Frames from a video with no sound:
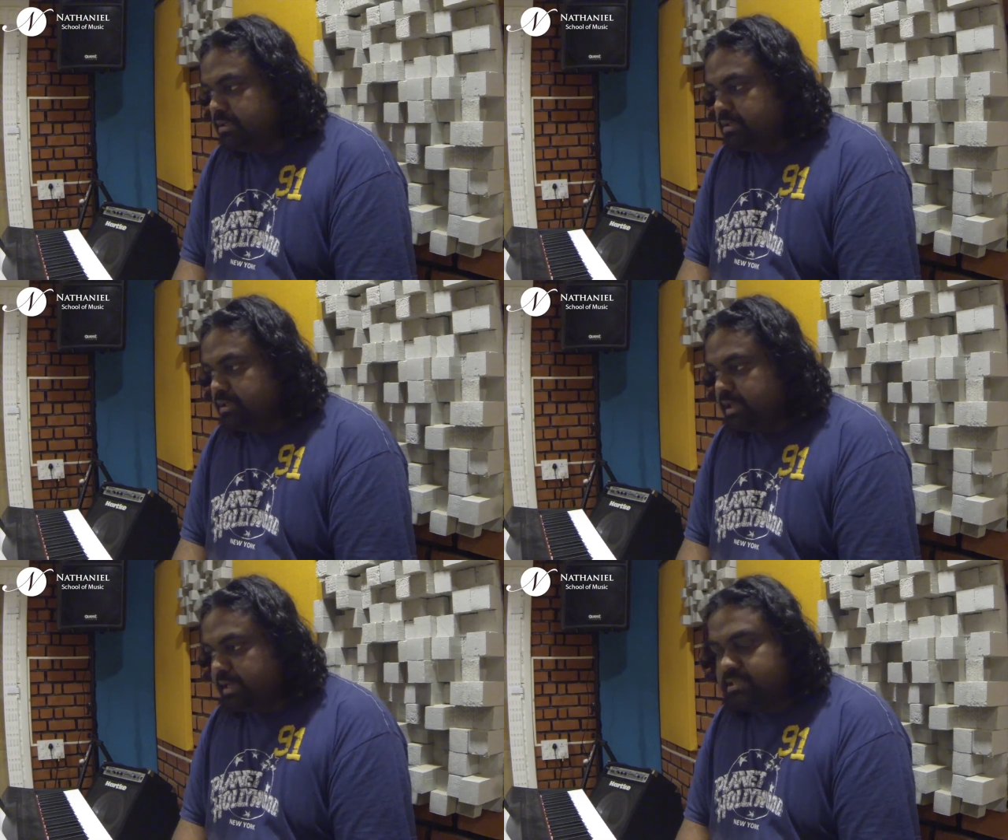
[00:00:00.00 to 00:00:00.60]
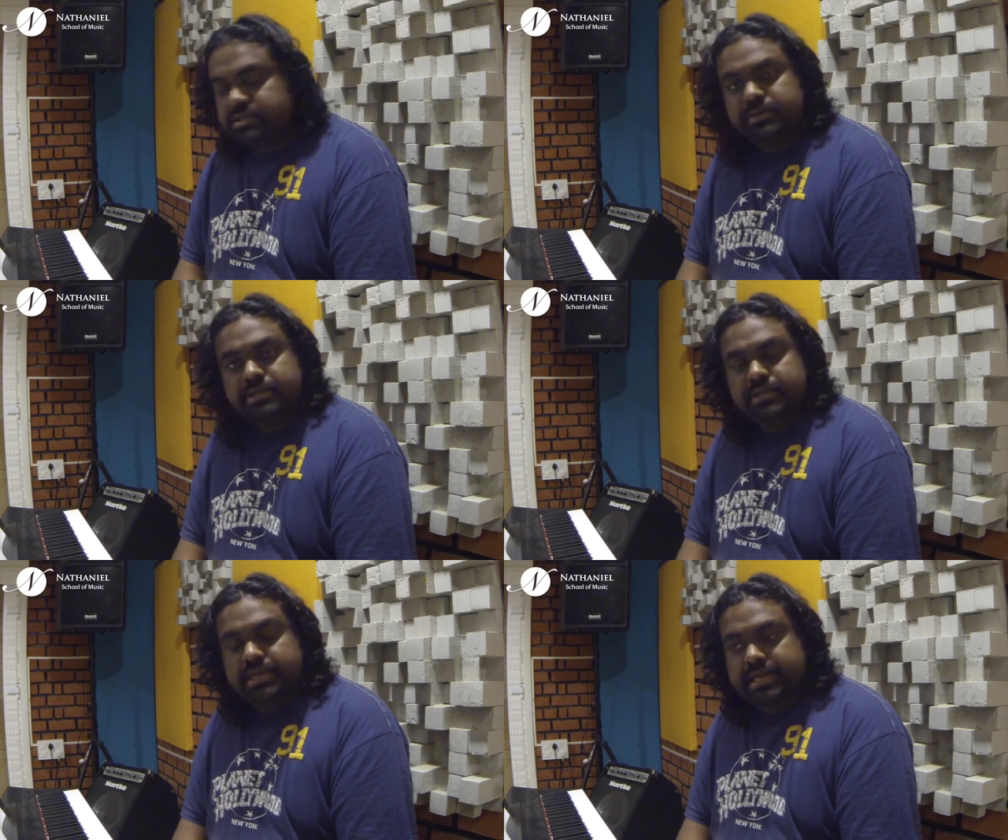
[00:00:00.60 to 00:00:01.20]
Catch you in
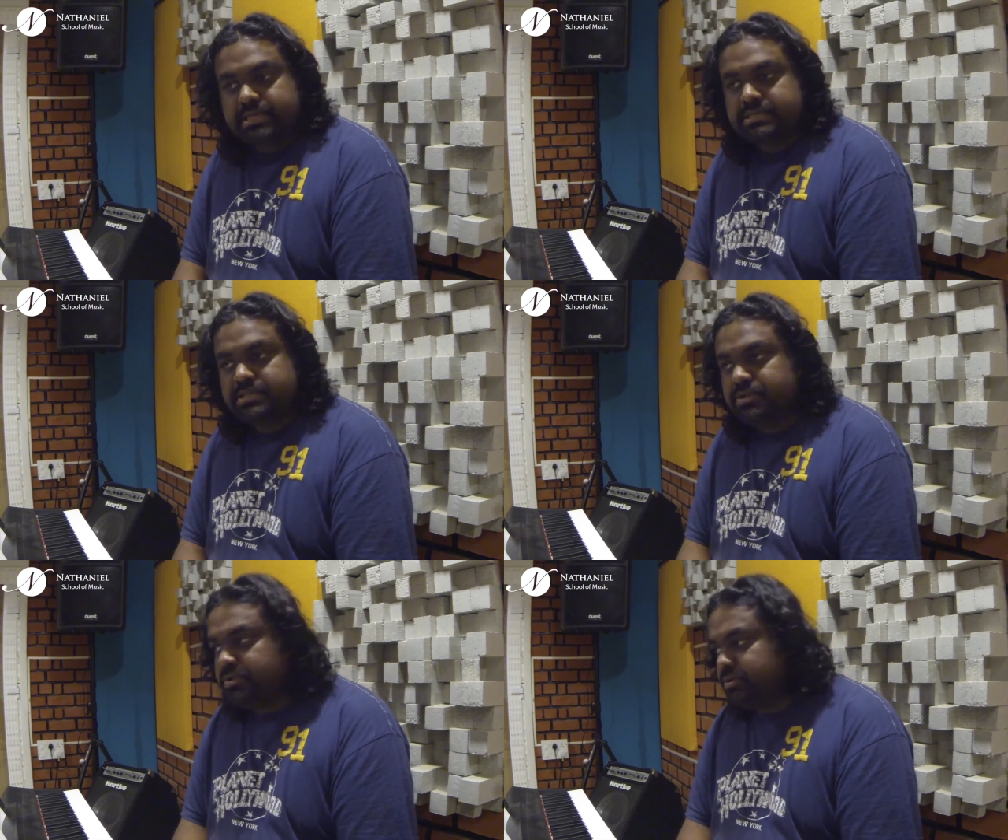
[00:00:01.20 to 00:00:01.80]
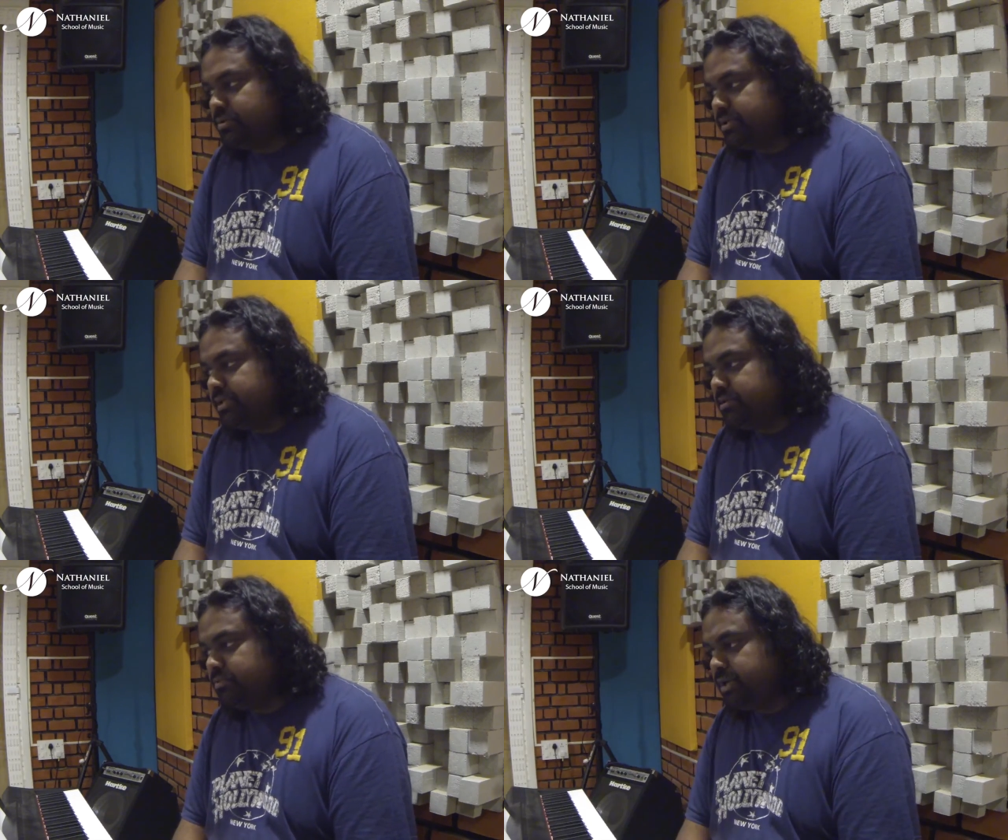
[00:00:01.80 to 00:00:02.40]
the next
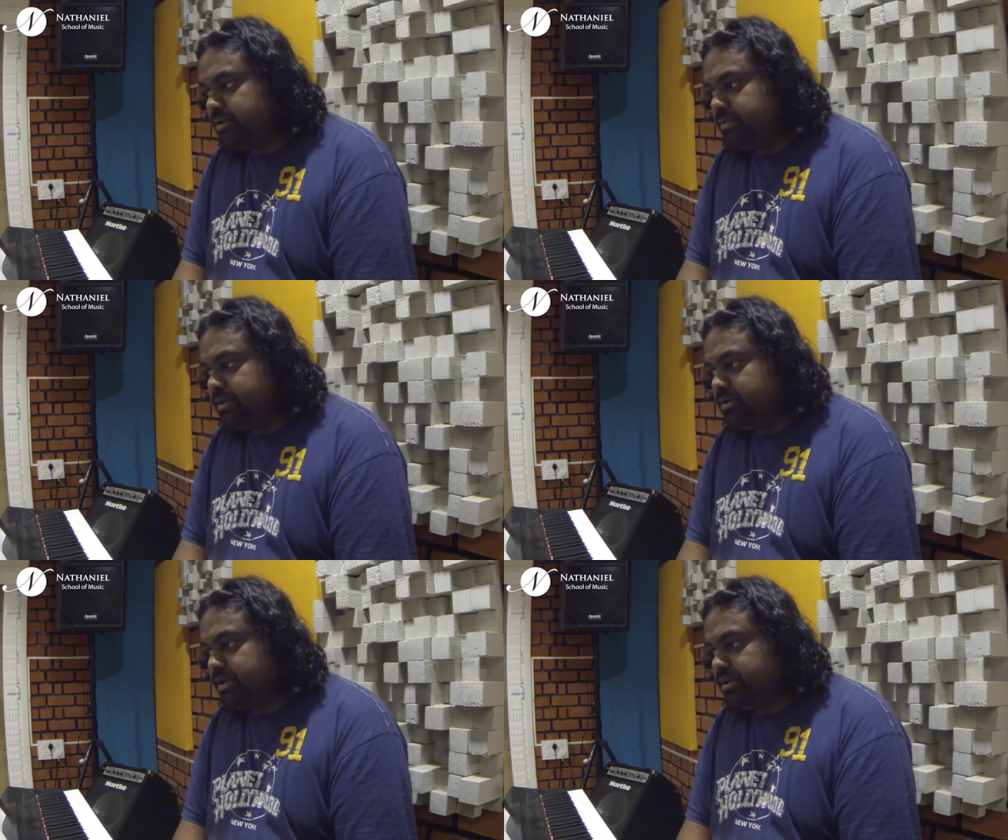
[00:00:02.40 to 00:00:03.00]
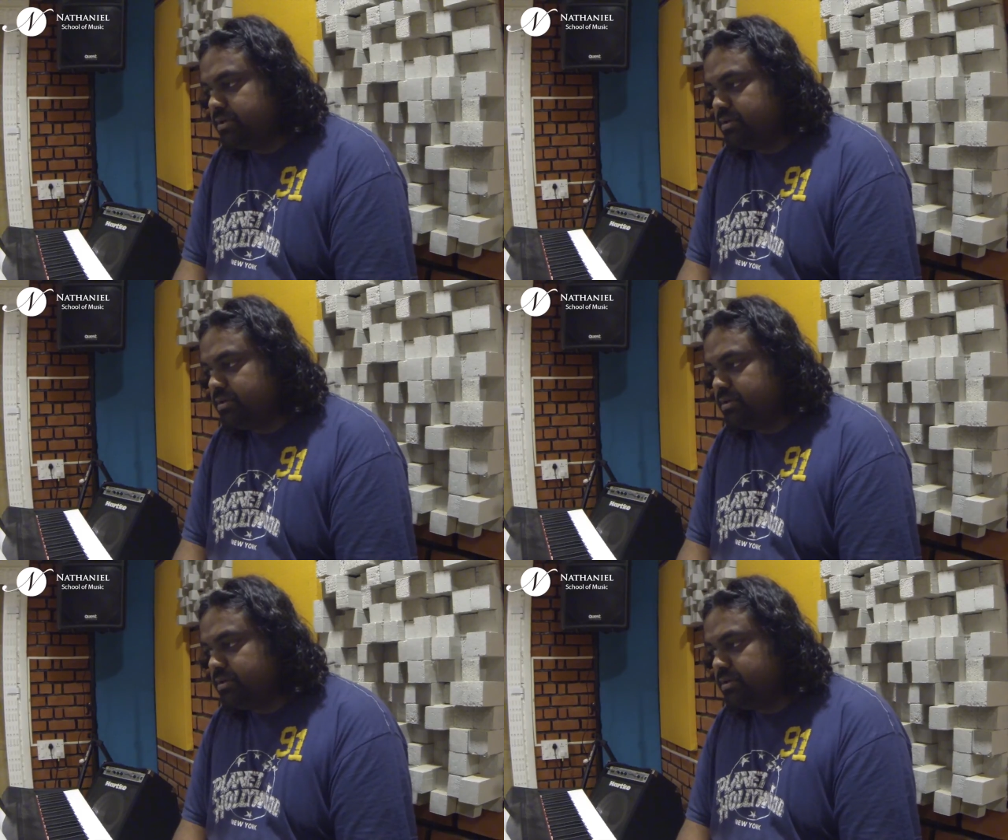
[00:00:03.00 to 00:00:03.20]
tutorial where we are going to